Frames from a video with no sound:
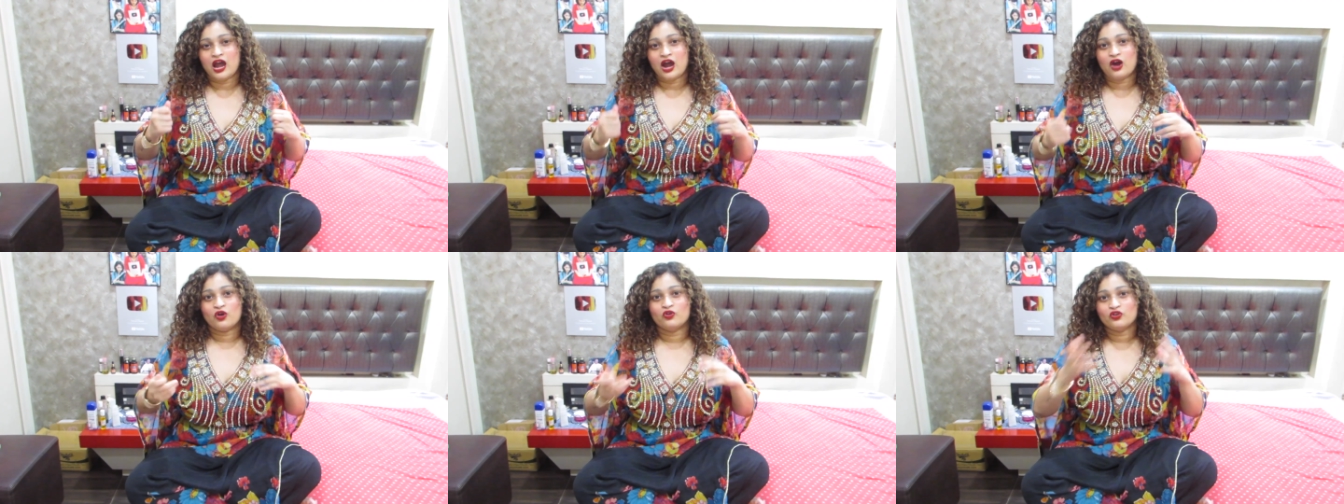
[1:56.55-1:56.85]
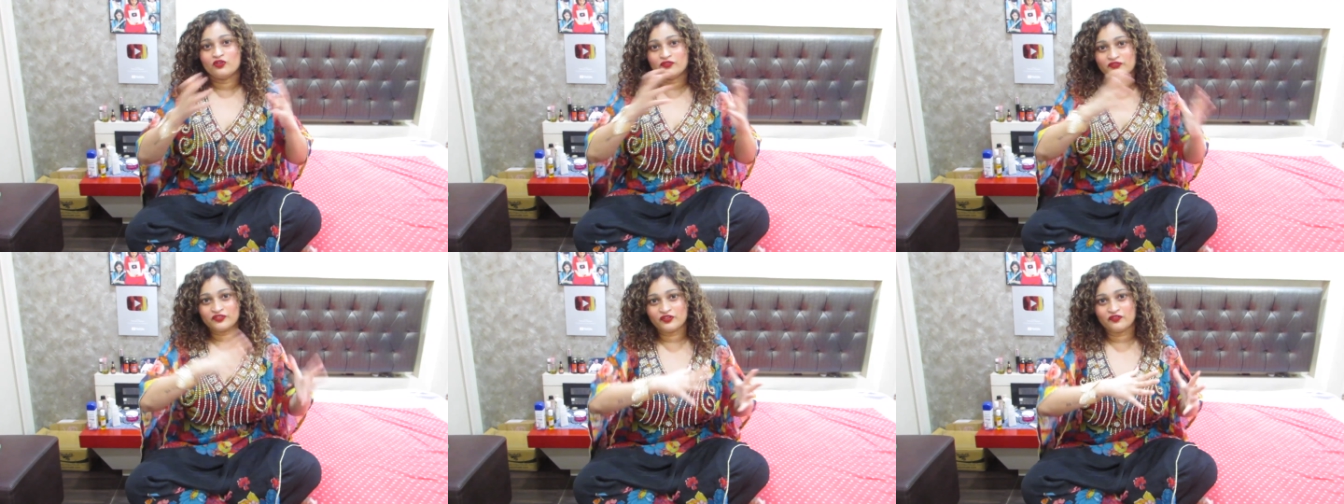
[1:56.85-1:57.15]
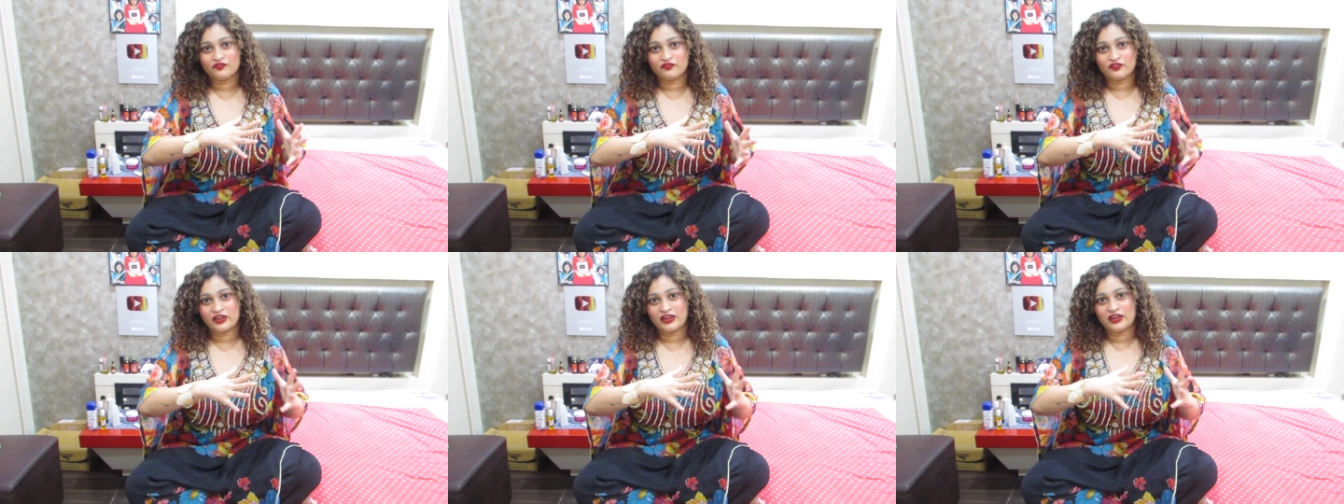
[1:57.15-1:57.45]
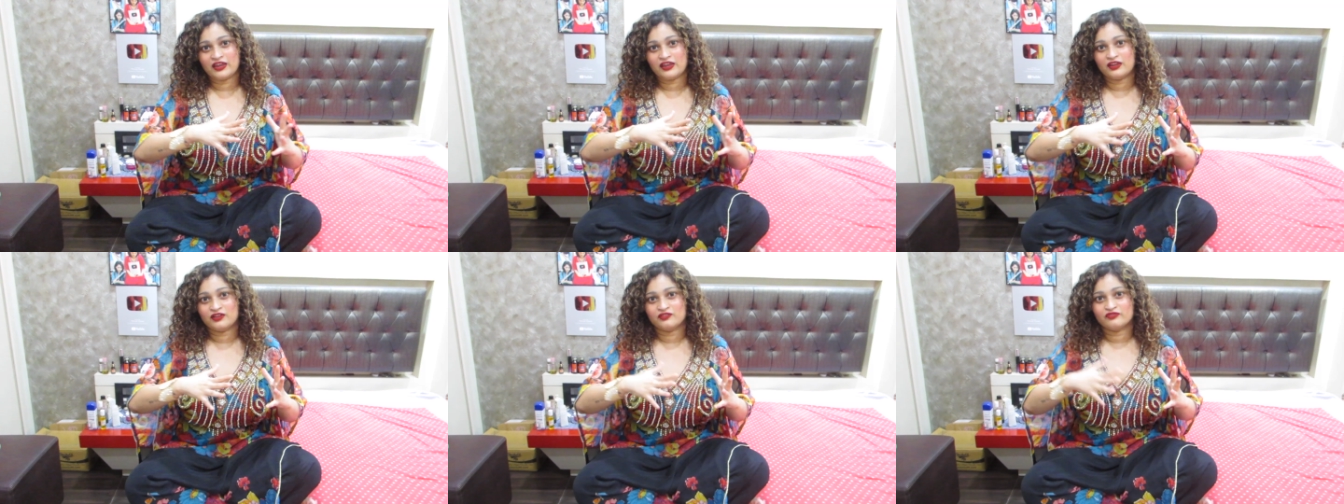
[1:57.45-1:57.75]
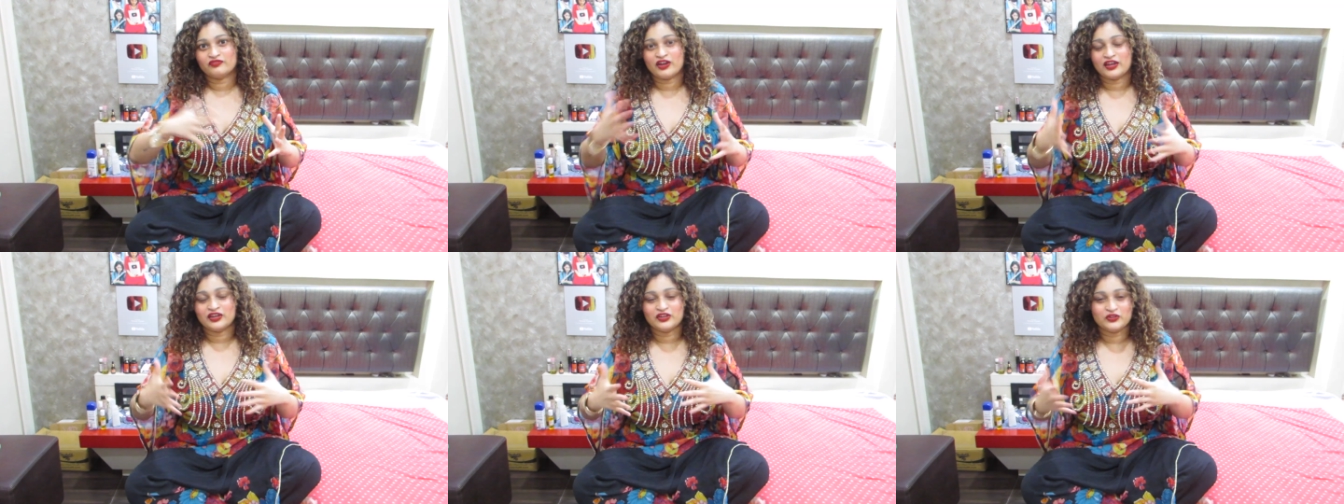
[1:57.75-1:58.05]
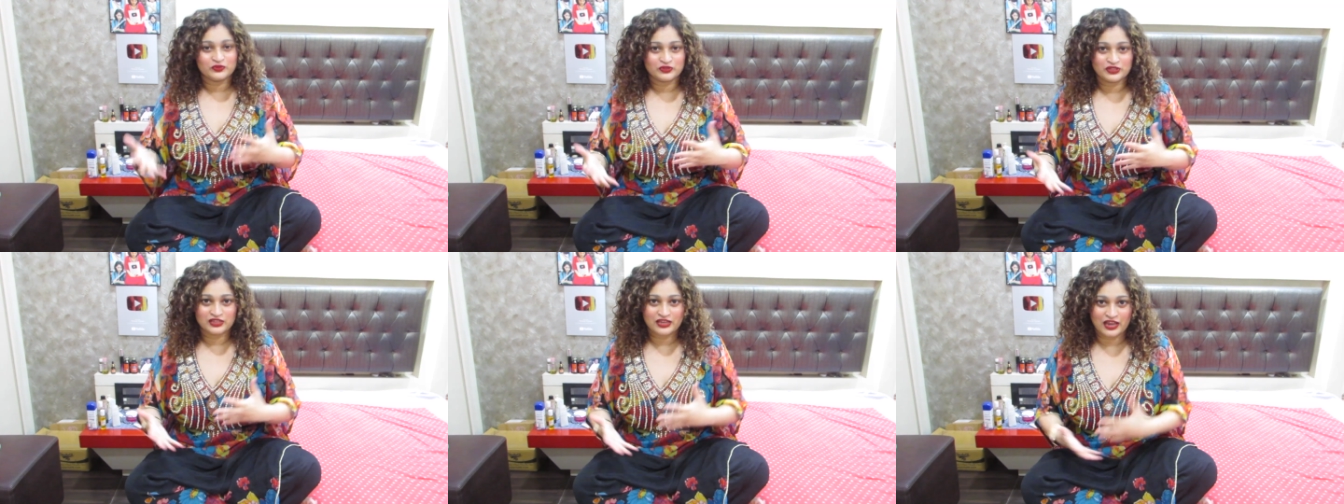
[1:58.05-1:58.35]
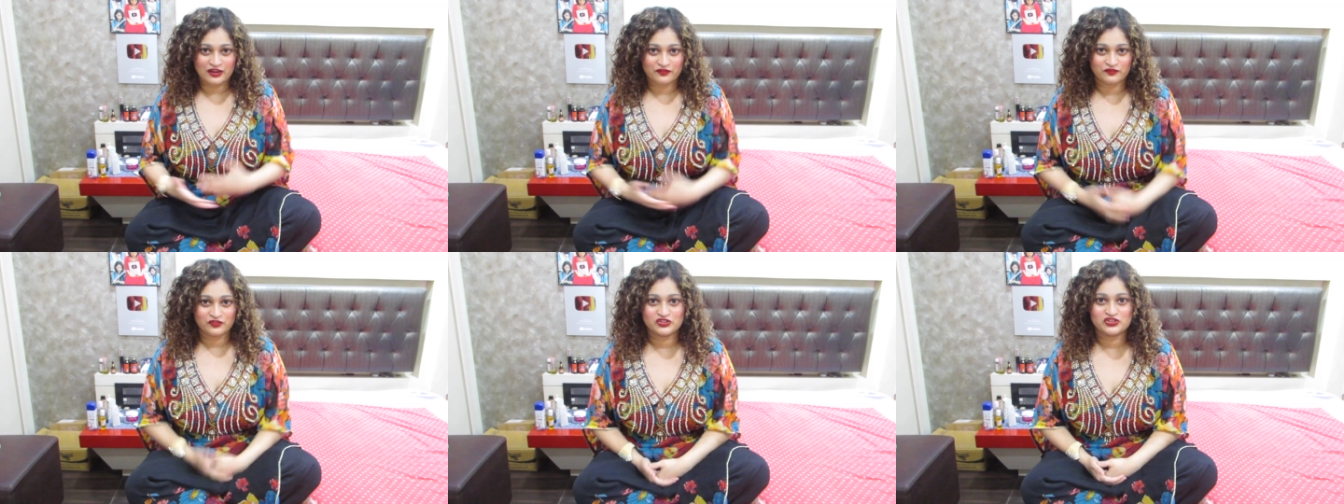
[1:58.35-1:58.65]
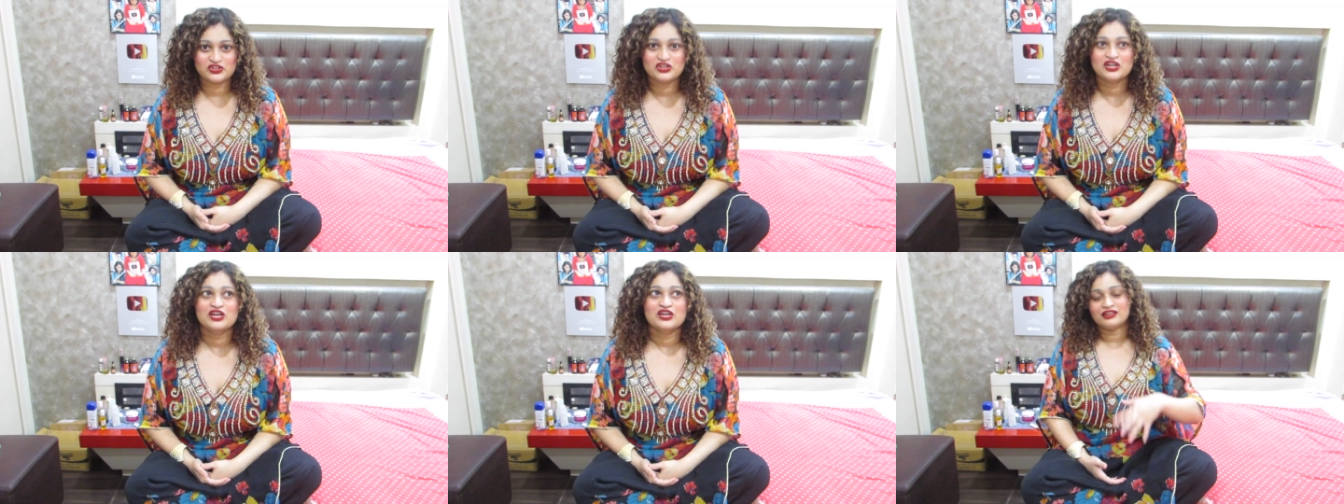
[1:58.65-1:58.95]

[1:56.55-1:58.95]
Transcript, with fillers: out of the way if i knew the language